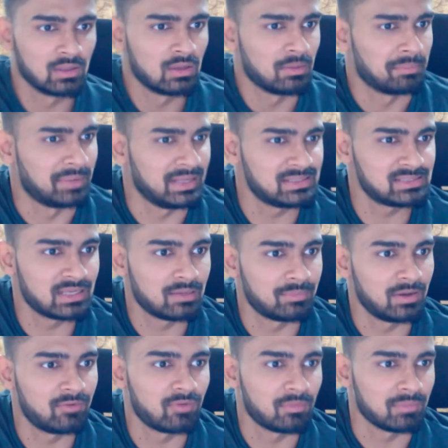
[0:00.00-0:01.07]
place the element
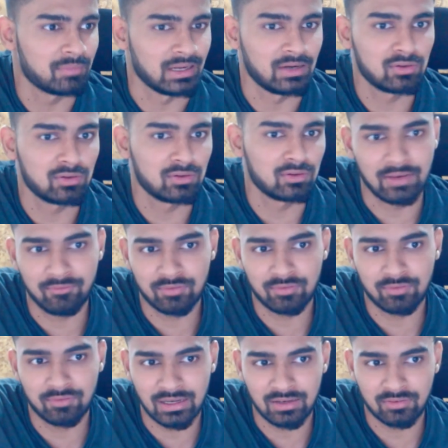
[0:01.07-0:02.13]
from A to the left or the
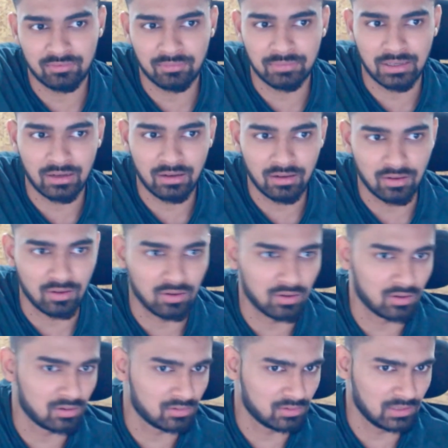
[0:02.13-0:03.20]
right of the middle, or
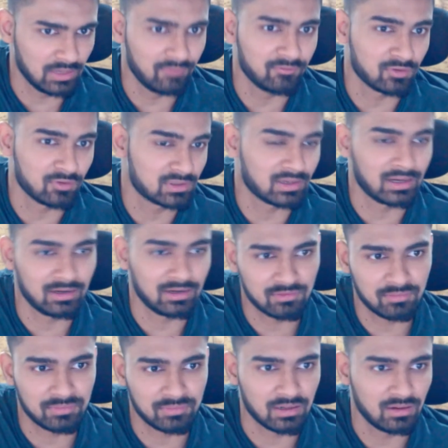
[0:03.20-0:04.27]
left or the right of the
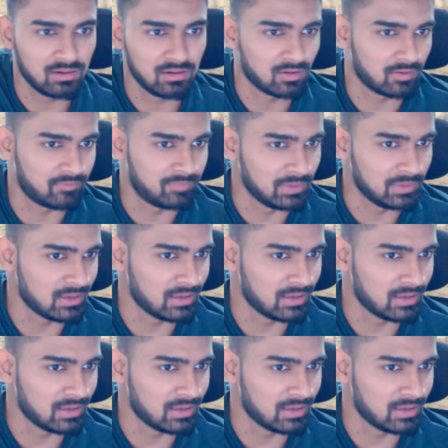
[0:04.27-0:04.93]
middle of B.